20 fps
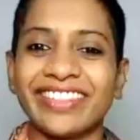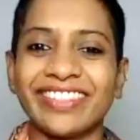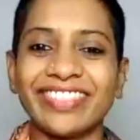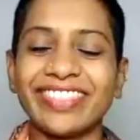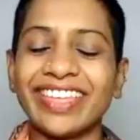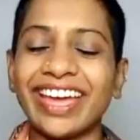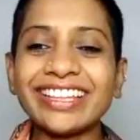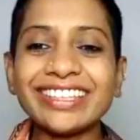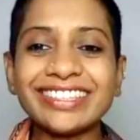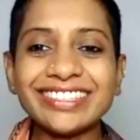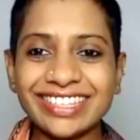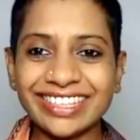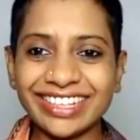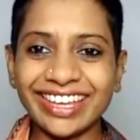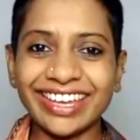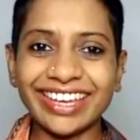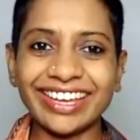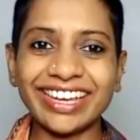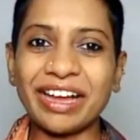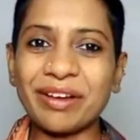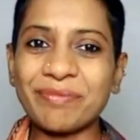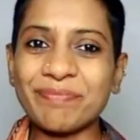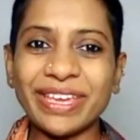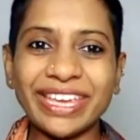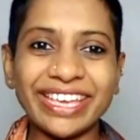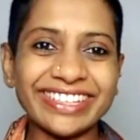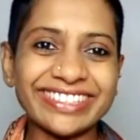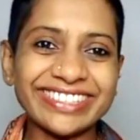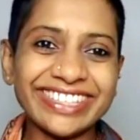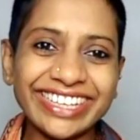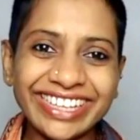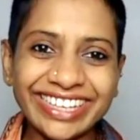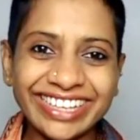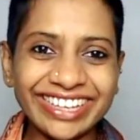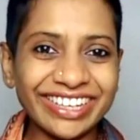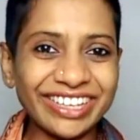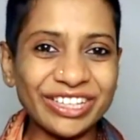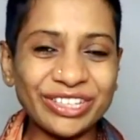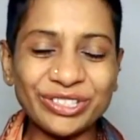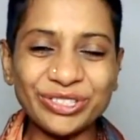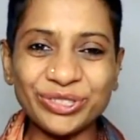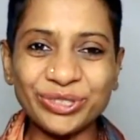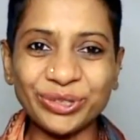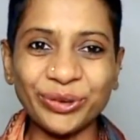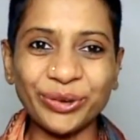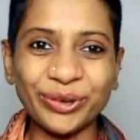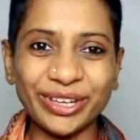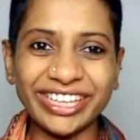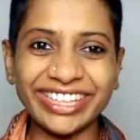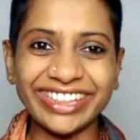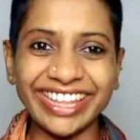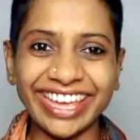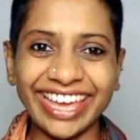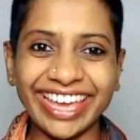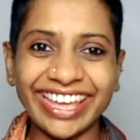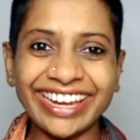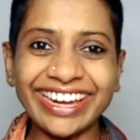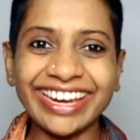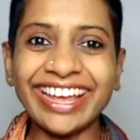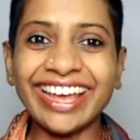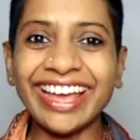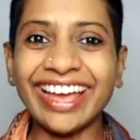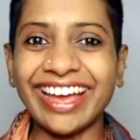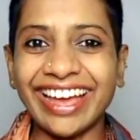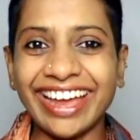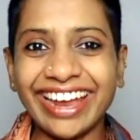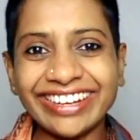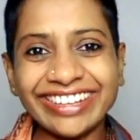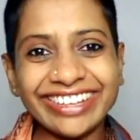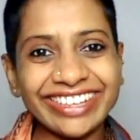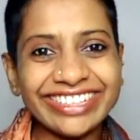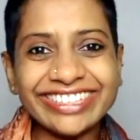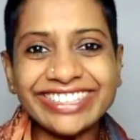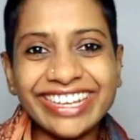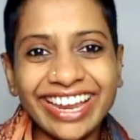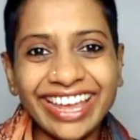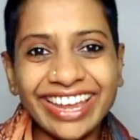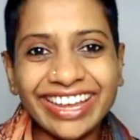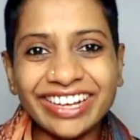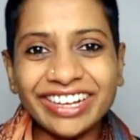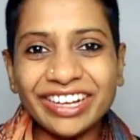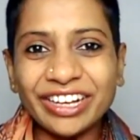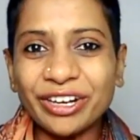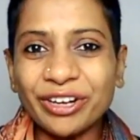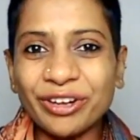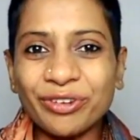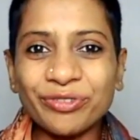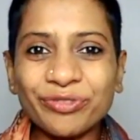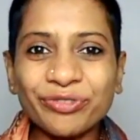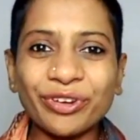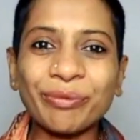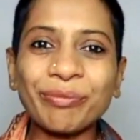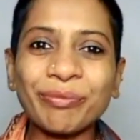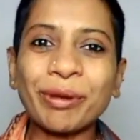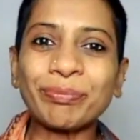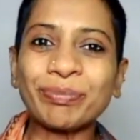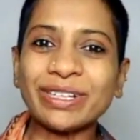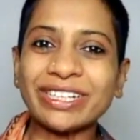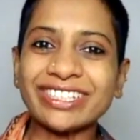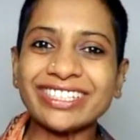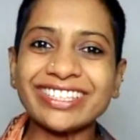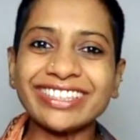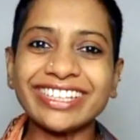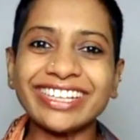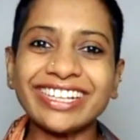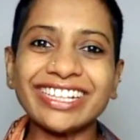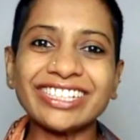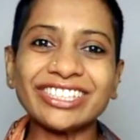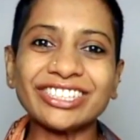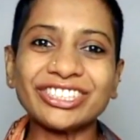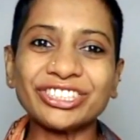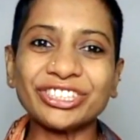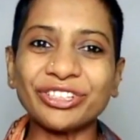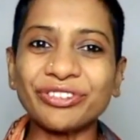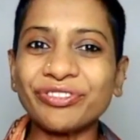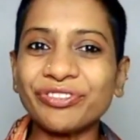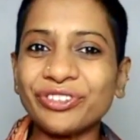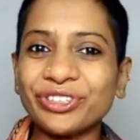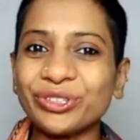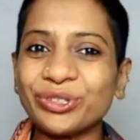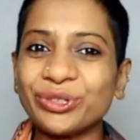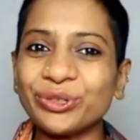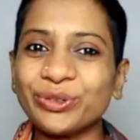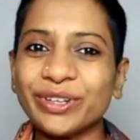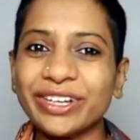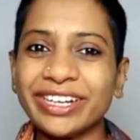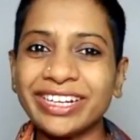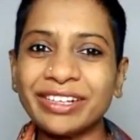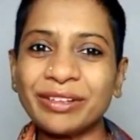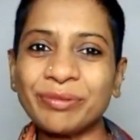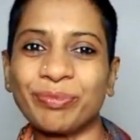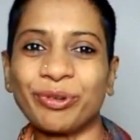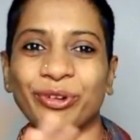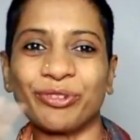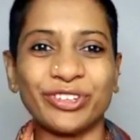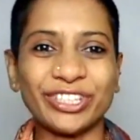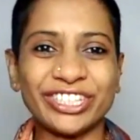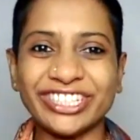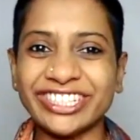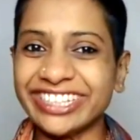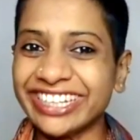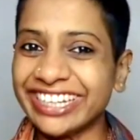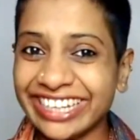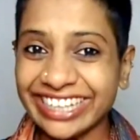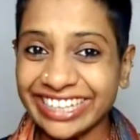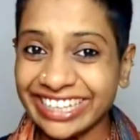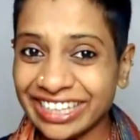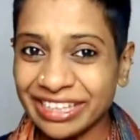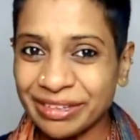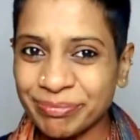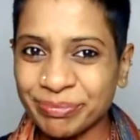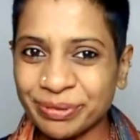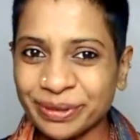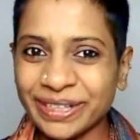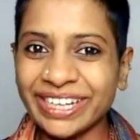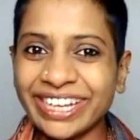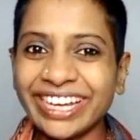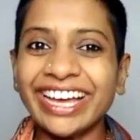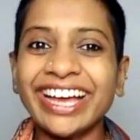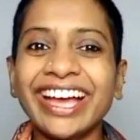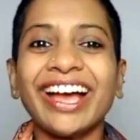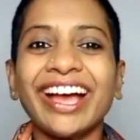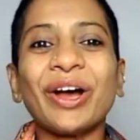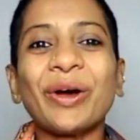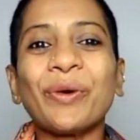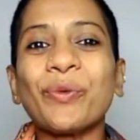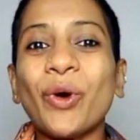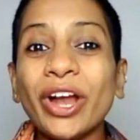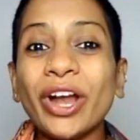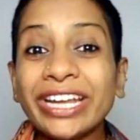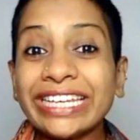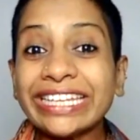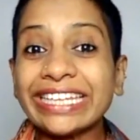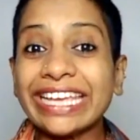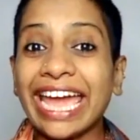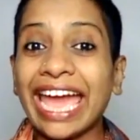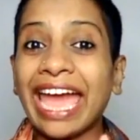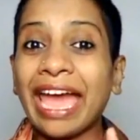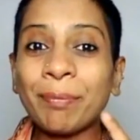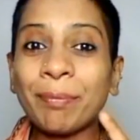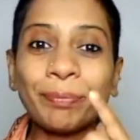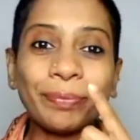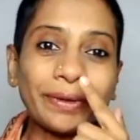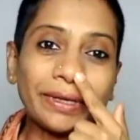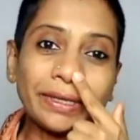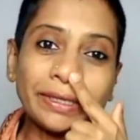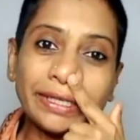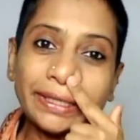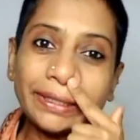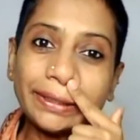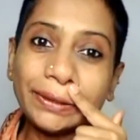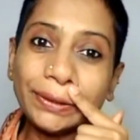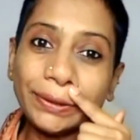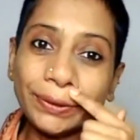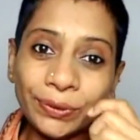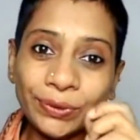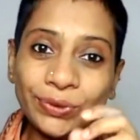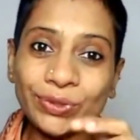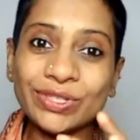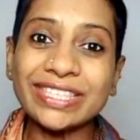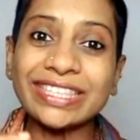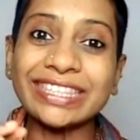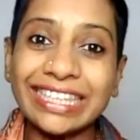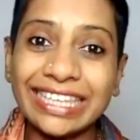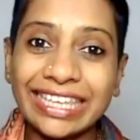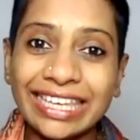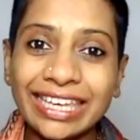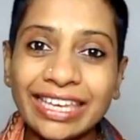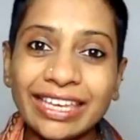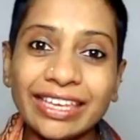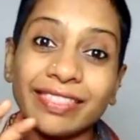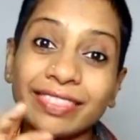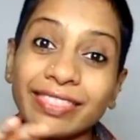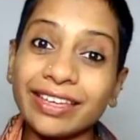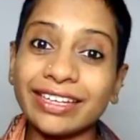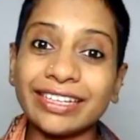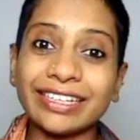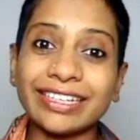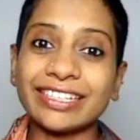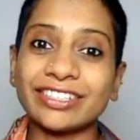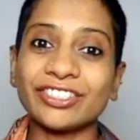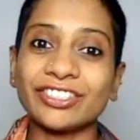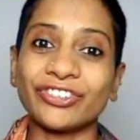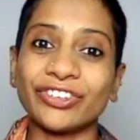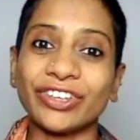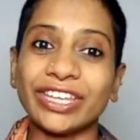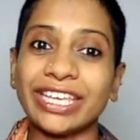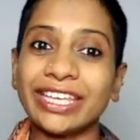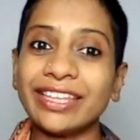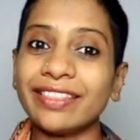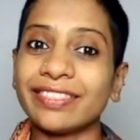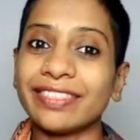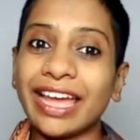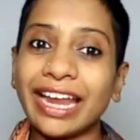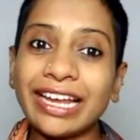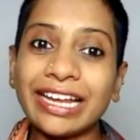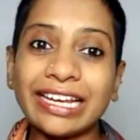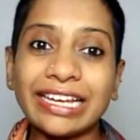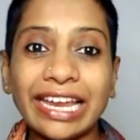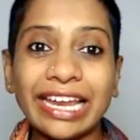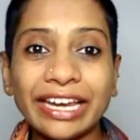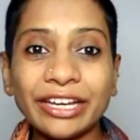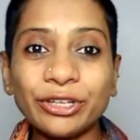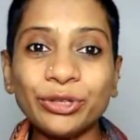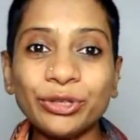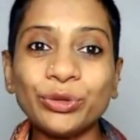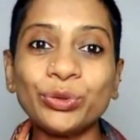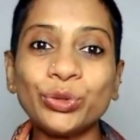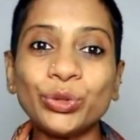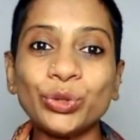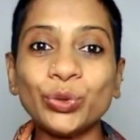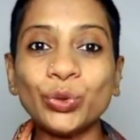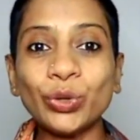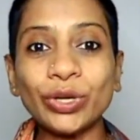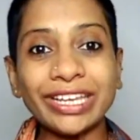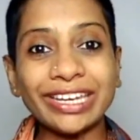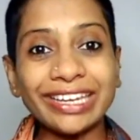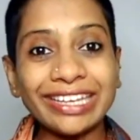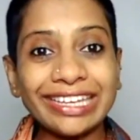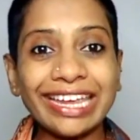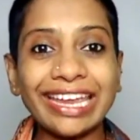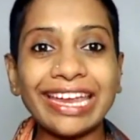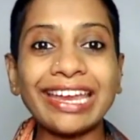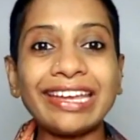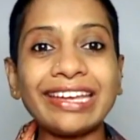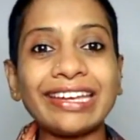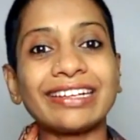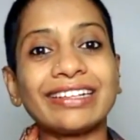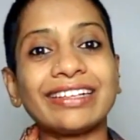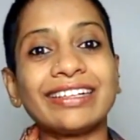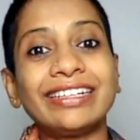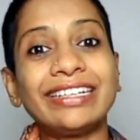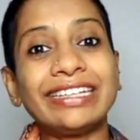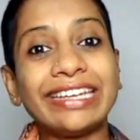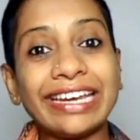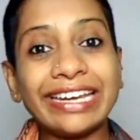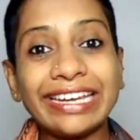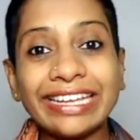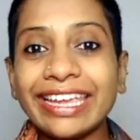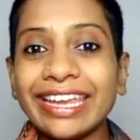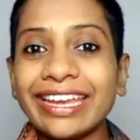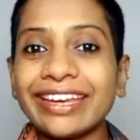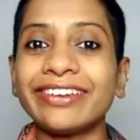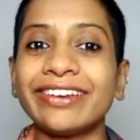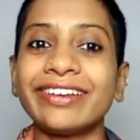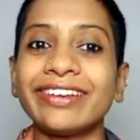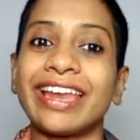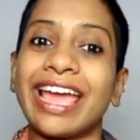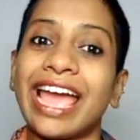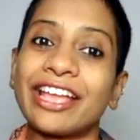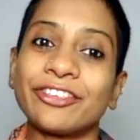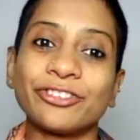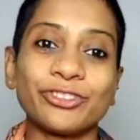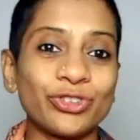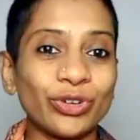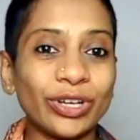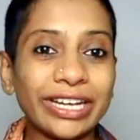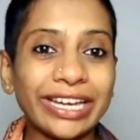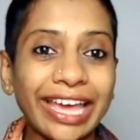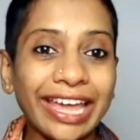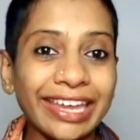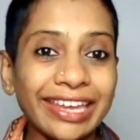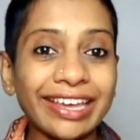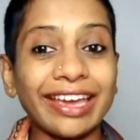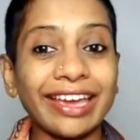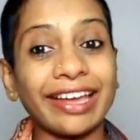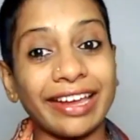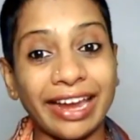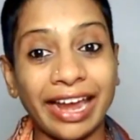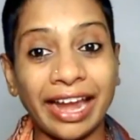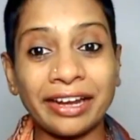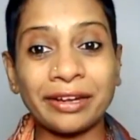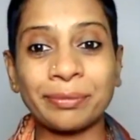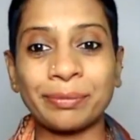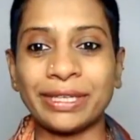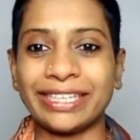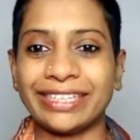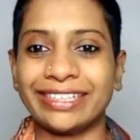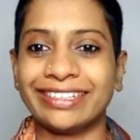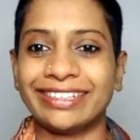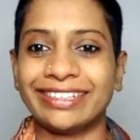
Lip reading: That's like amazing story there, and it's like from a personal shift to a professional leap. What gap did you see in the industry that led you to create a dedicated natural dye academy?